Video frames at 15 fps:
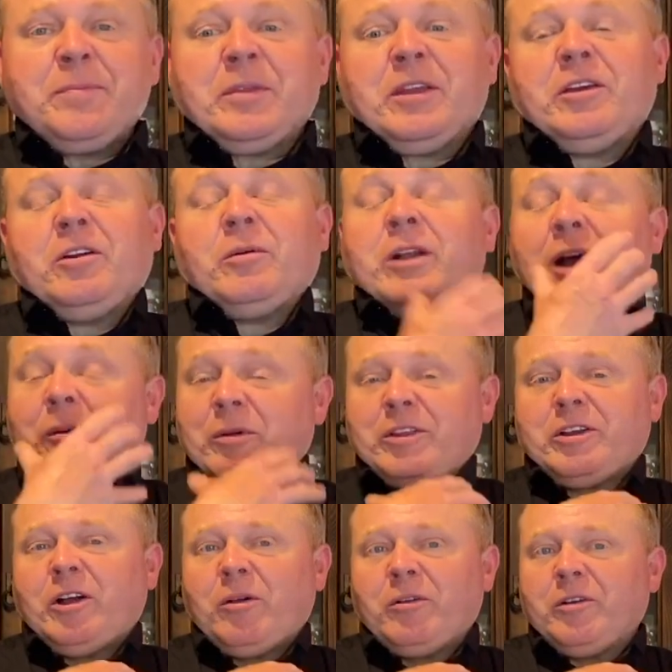You know, when I went to
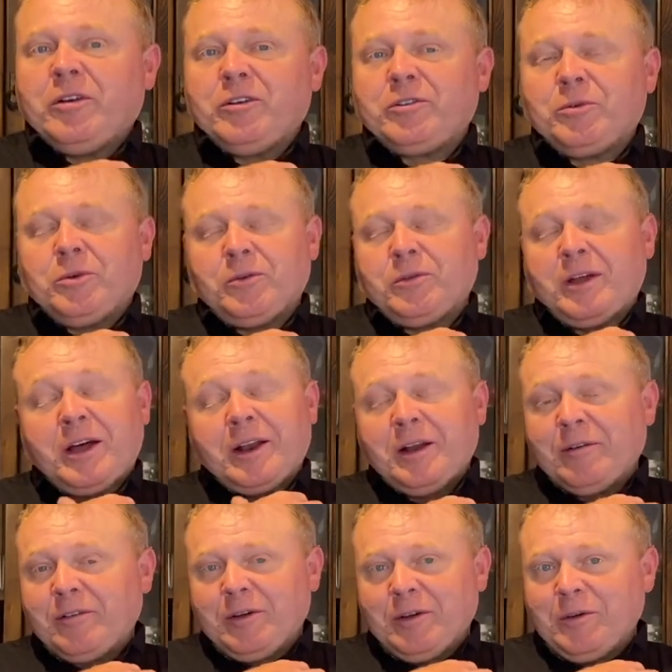culinary school, not
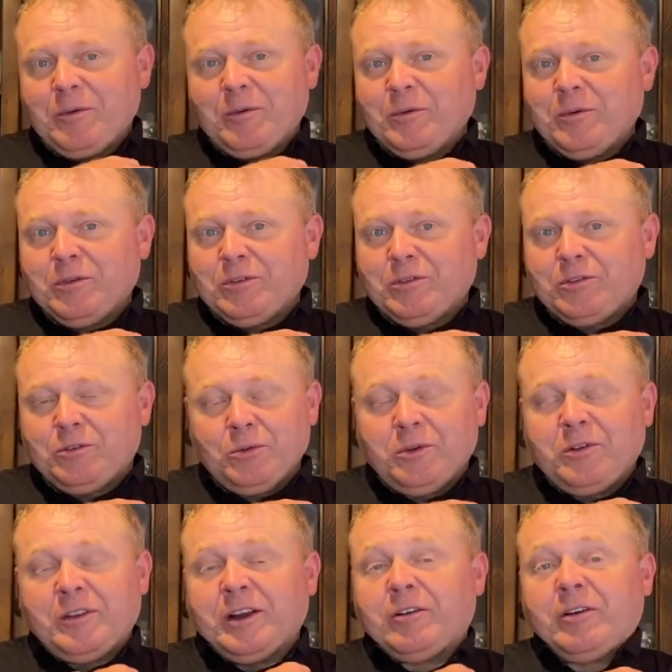every
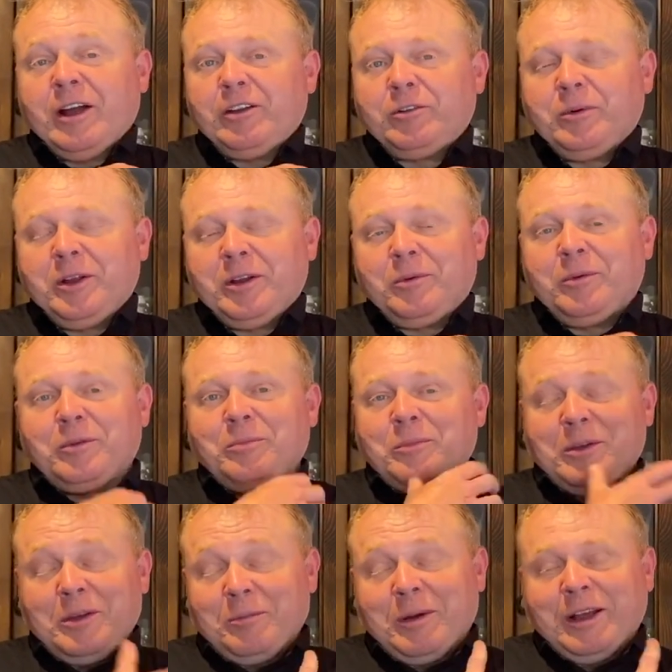student that graduated with
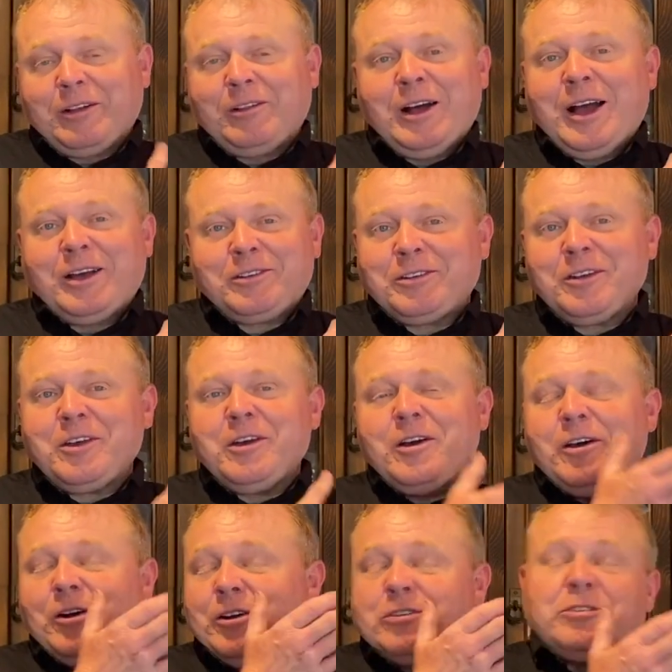me in my class
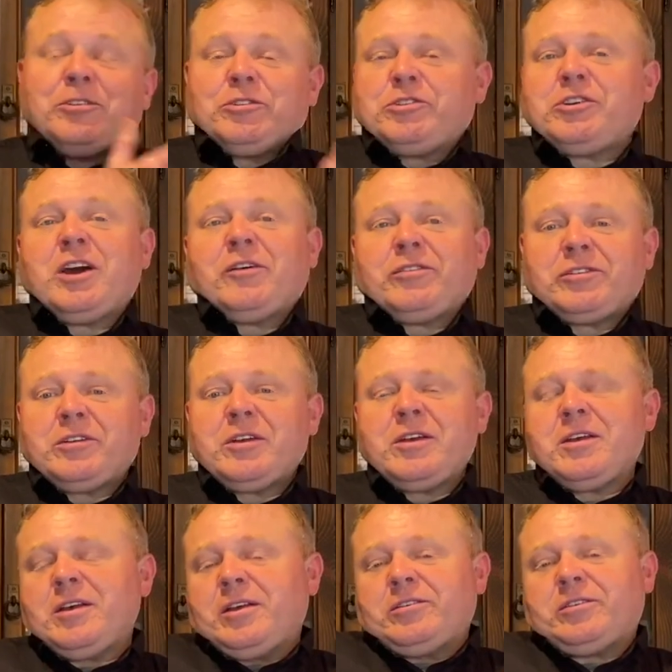are still chefs.
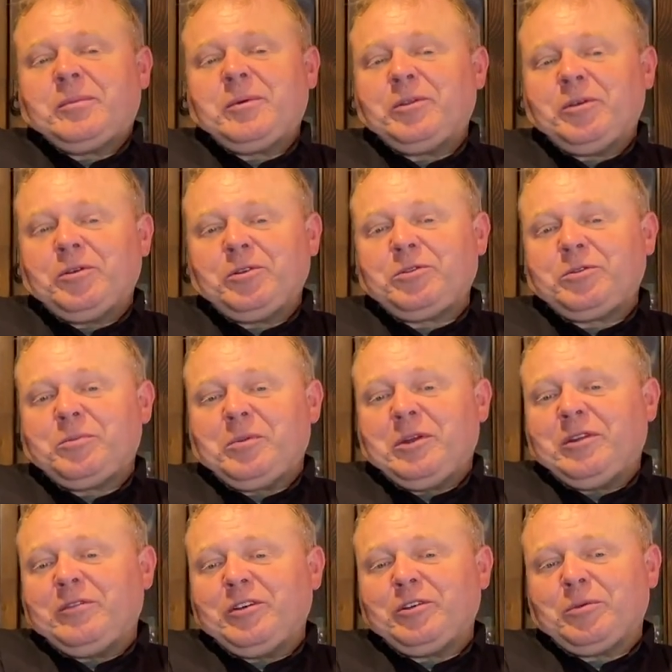Some of those
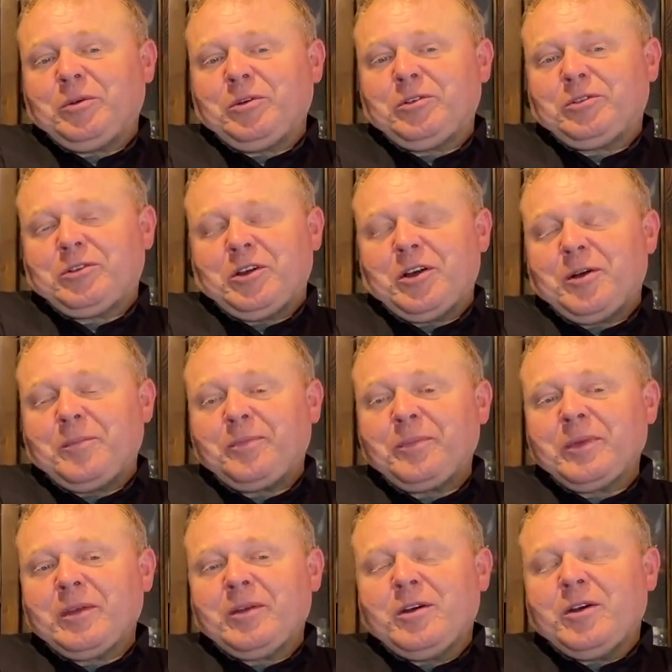individuals,
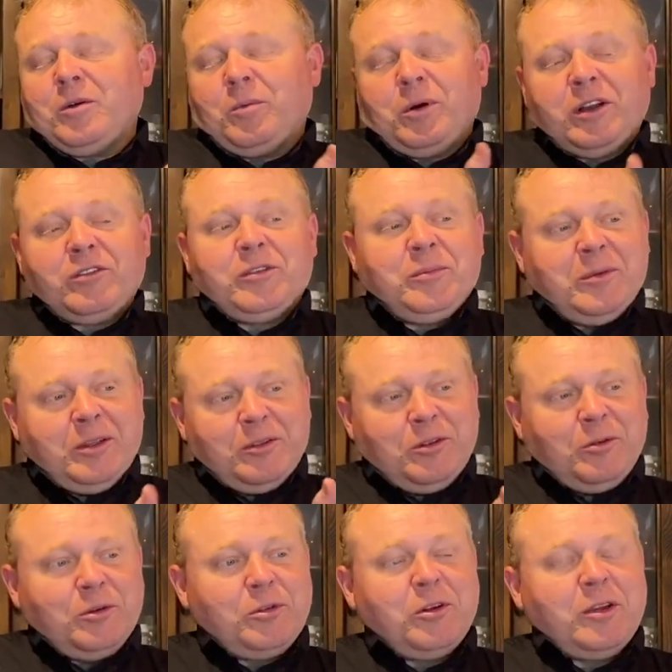one of them
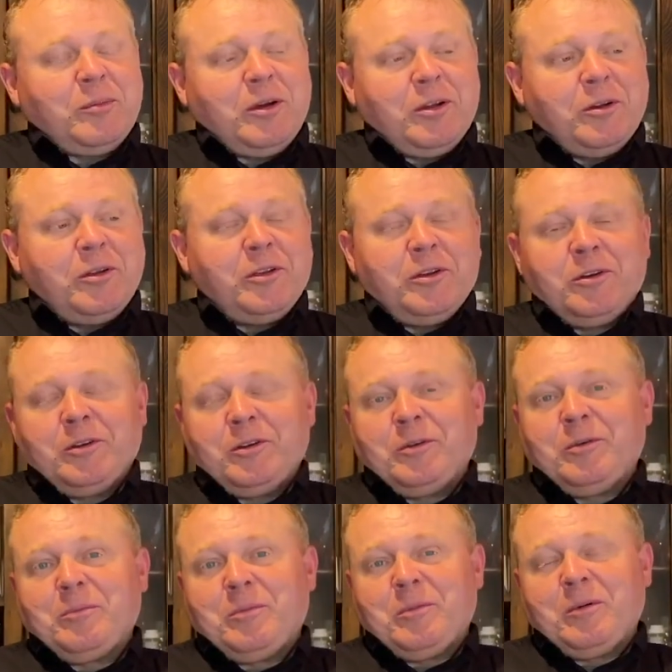you were talking about earlier,
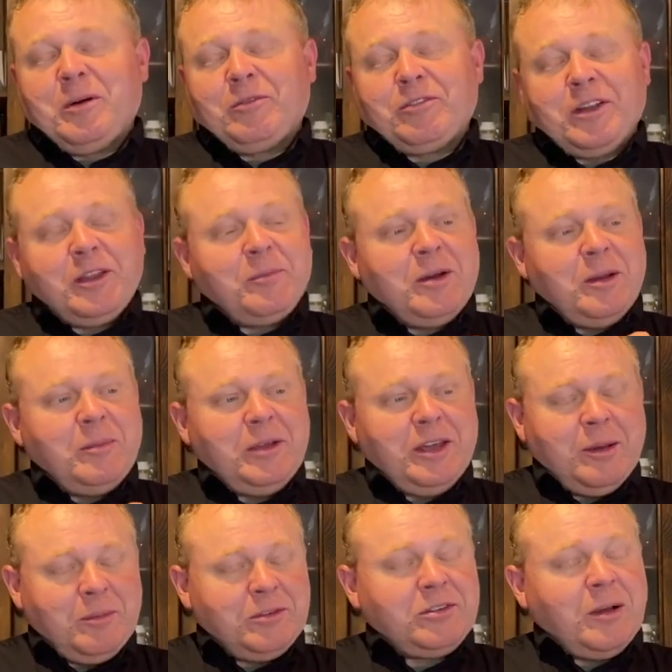a friend of mine
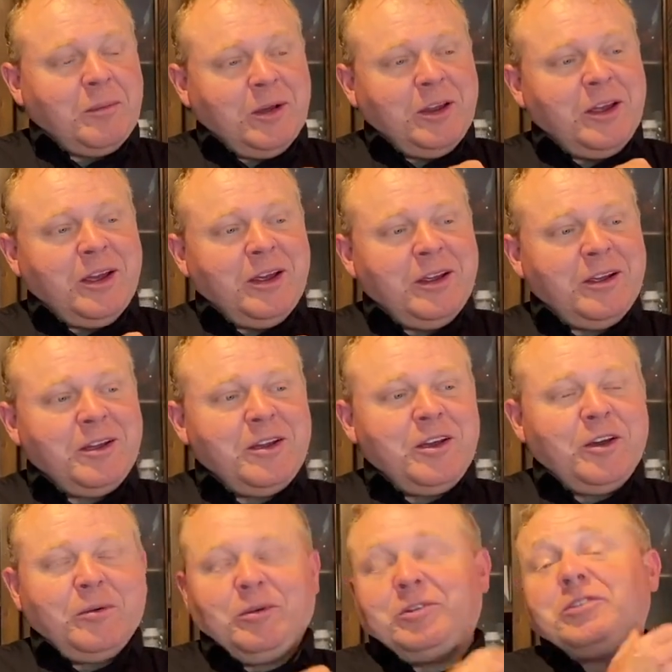became a sommelier,
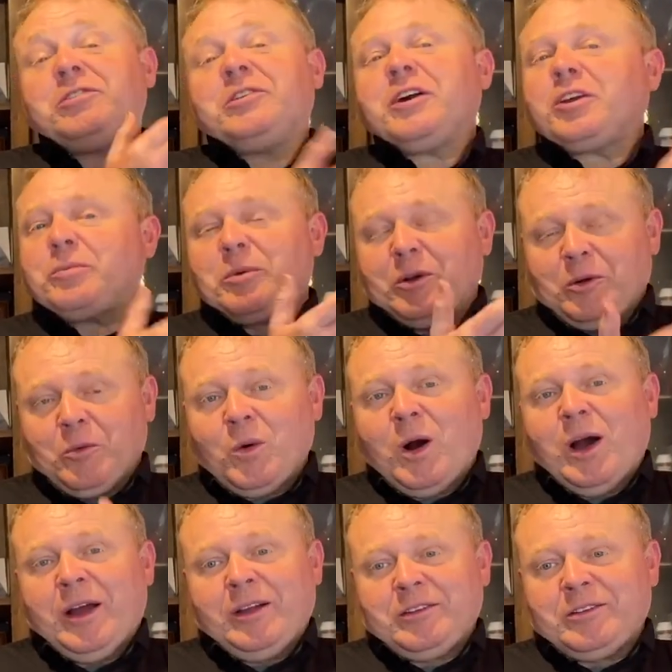which is an expert in
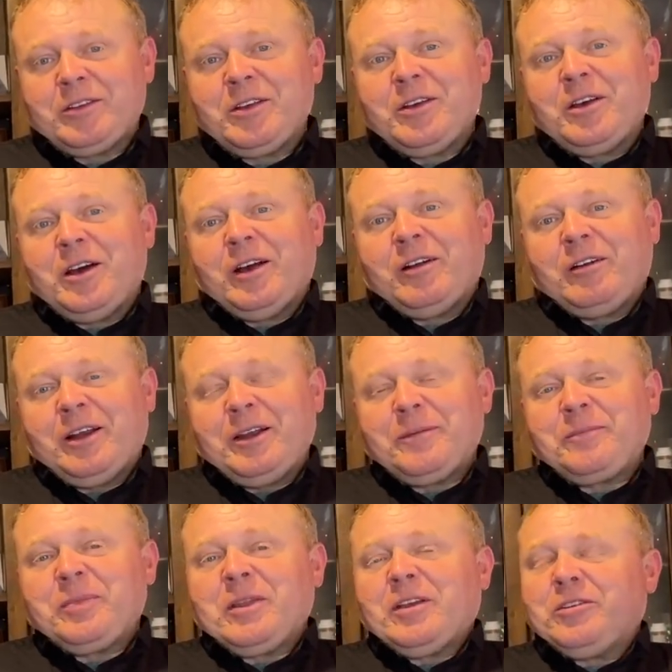wines. All right,
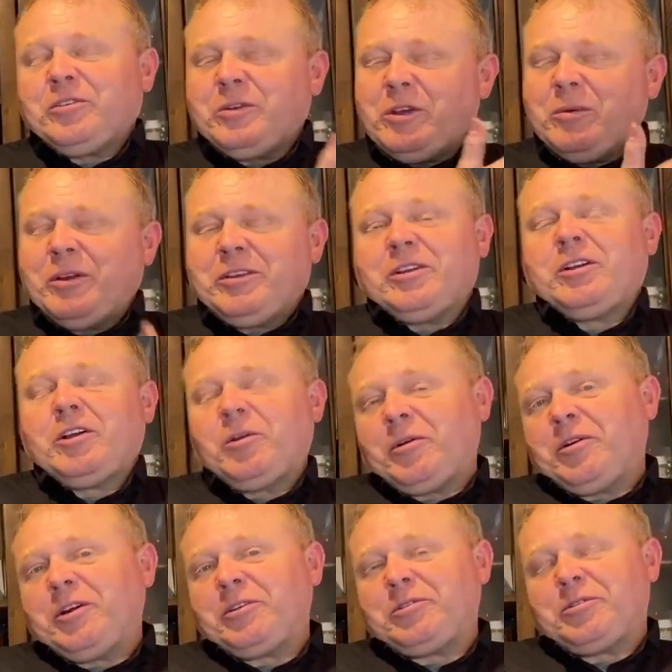so he went to the
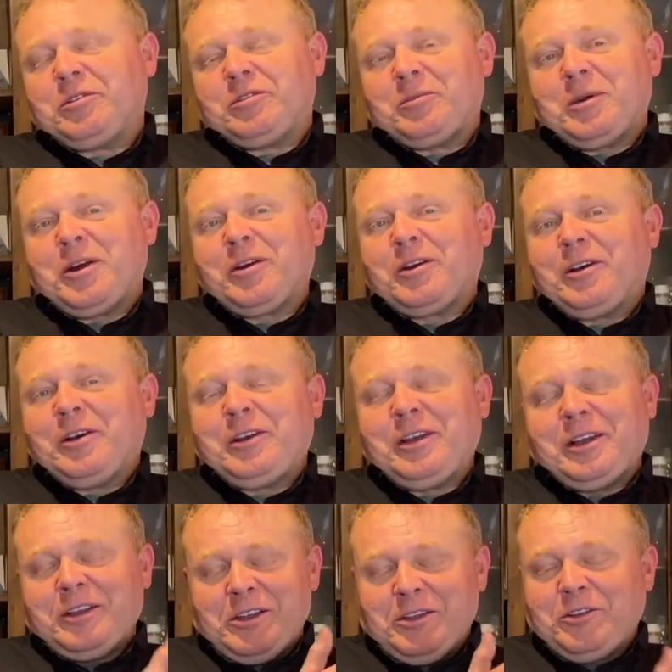Culinary Institute of America, and
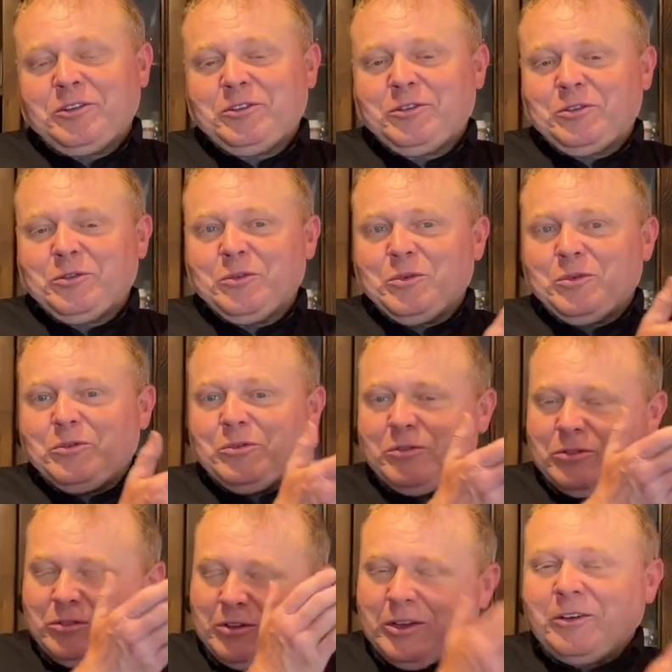yet he's
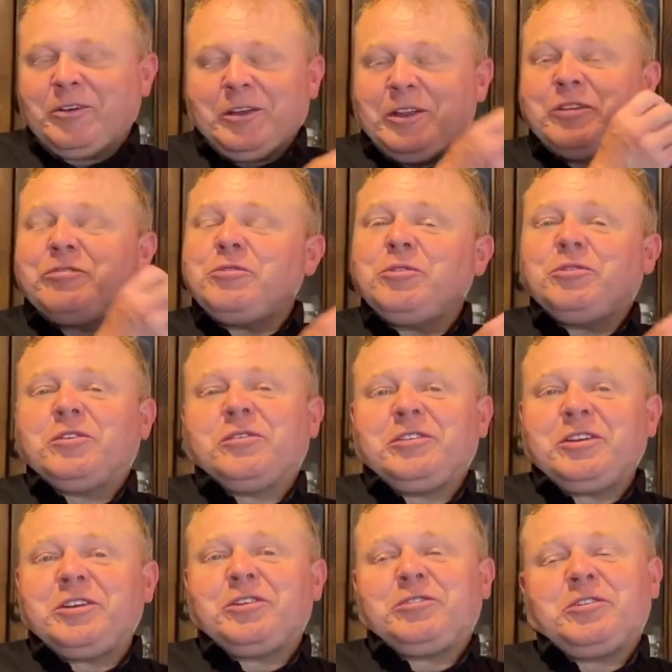still in the food service
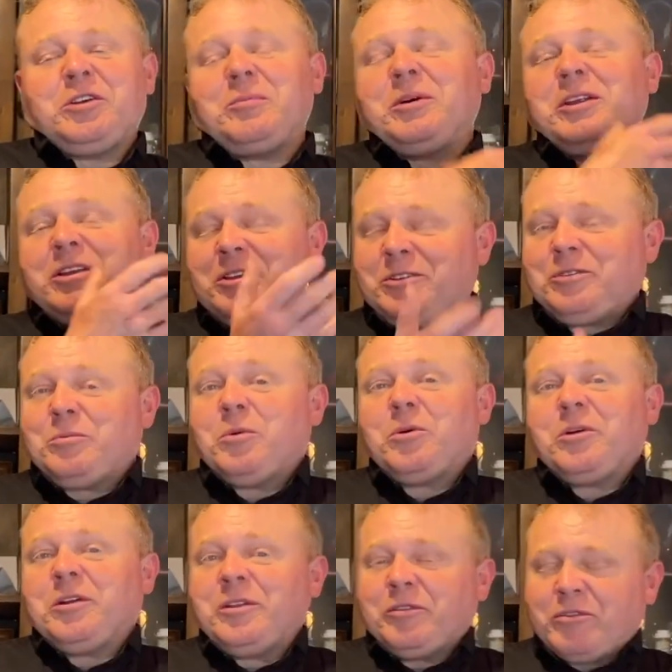industry, but he's
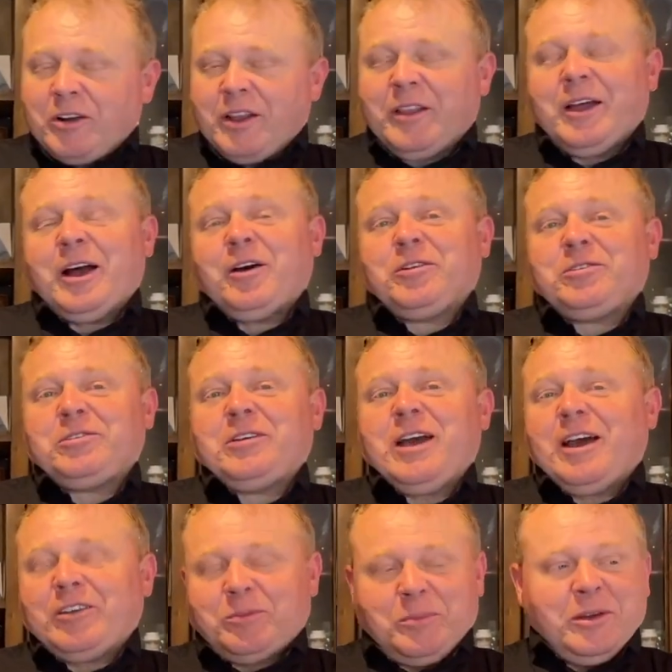more in the front of the house
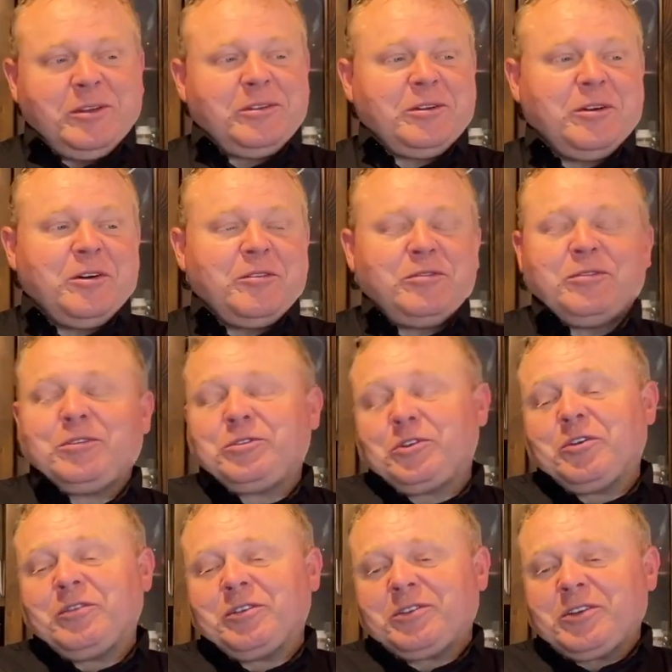aspect of
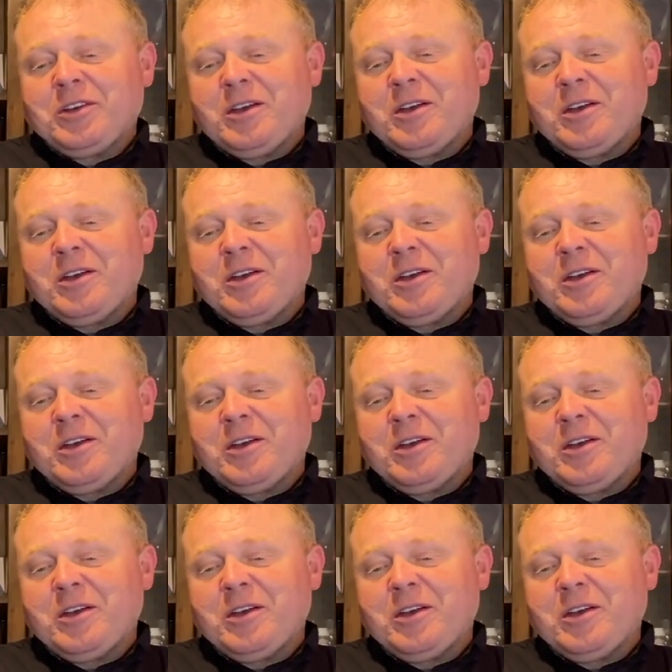service,